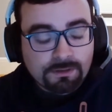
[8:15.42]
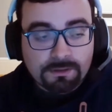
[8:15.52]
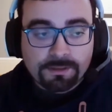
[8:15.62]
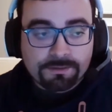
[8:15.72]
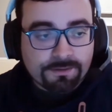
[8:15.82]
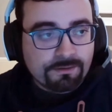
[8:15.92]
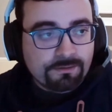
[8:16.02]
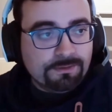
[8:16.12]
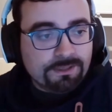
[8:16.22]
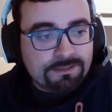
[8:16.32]
Yeah, thank
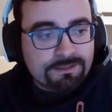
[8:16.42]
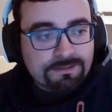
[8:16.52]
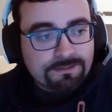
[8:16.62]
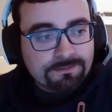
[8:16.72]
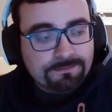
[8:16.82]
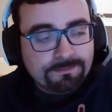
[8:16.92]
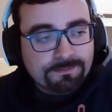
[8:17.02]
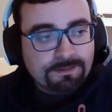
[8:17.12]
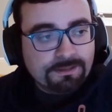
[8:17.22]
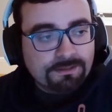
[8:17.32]
you. That's
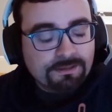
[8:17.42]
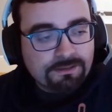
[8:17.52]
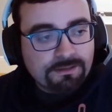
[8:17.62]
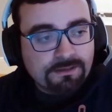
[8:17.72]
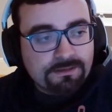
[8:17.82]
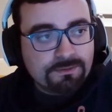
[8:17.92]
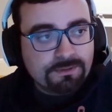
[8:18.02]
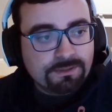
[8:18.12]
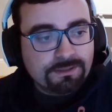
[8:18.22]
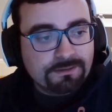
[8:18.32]

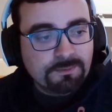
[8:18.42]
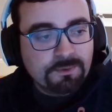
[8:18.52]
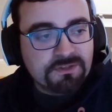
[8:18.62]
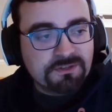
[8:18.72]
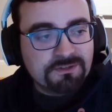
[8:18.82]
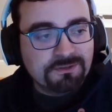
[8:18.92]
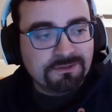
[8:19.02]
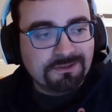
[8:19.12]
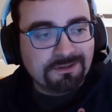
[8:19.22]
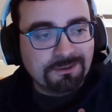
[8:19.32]
really music
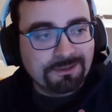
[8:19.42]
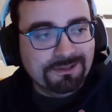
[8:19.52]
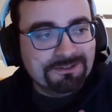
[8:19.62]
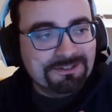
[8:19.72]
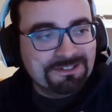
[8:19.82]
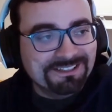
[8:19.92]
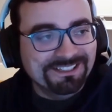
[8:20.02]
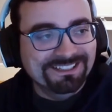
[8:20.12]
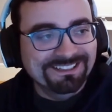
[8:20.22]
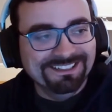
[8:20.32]
to our ears.
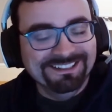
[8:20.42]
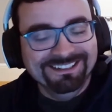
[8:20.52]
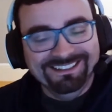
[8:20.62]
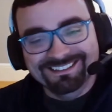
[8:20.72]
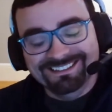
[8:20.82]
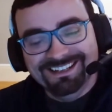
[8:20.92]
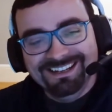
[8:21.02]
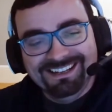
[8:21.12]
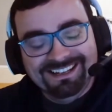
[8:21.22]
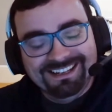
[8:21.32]
And
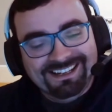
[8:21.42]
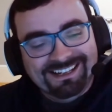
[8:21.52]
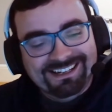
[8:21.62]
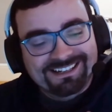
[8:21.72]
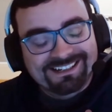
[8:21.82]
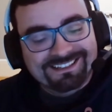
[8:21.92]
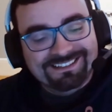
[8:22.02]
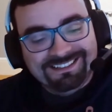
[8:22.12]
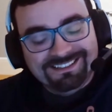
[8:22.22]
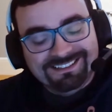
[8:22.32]

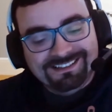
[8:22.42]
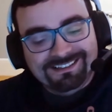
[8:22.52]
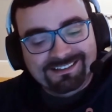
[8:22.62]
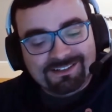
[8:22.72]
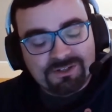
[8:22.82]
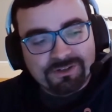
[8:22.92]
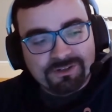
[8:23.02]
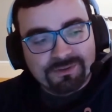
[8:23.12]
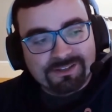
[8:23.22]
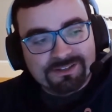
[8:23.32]
the
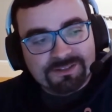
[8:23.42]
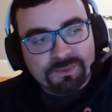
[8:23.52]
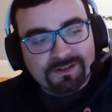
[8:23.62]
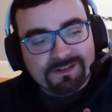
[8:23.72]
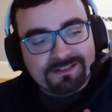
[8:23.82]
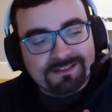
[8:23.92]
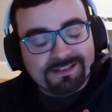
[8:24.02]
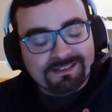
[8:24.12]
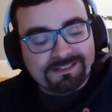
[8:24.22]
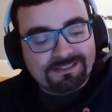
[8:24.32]
trick with enterprise is
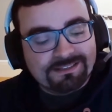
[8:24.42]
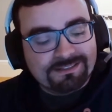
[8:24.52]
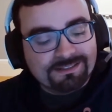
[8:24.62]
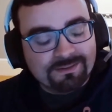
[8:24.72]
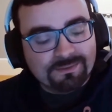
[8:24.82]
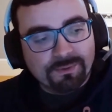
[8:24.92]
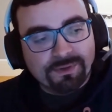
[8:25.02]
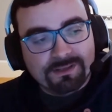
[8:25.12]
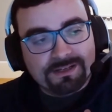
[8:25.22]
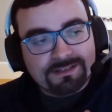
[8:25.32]
that we
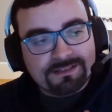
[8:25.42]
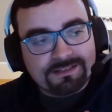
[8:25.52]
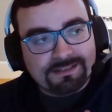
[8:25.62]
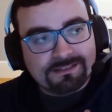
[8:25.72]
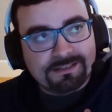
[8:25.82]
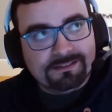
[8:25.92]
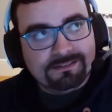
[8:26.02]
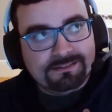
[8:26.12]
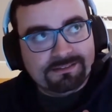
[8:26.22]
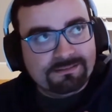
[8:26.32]
realize is that they
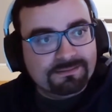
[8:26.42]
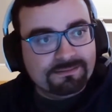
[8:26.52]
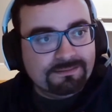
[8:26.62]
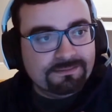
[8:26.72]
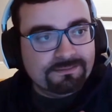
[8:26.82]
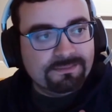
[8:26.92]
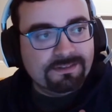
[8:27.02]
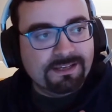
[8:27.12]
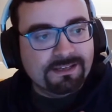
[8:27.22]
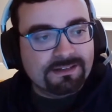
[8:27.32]

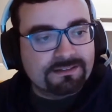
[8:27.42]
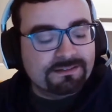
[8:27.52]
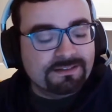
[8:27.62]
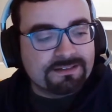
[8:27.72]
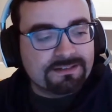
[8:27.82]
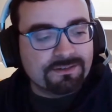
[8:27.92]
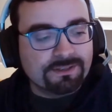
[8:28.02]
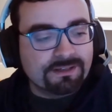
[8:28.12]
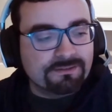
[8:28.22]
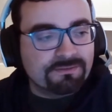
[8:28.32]
cannot
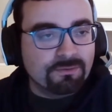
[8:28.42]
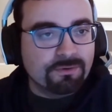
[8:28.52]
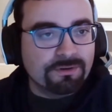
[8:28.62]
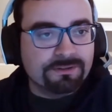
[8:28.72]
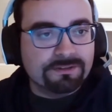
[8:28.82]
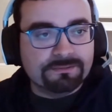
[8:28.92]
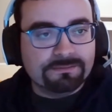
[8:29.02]
necessarily afford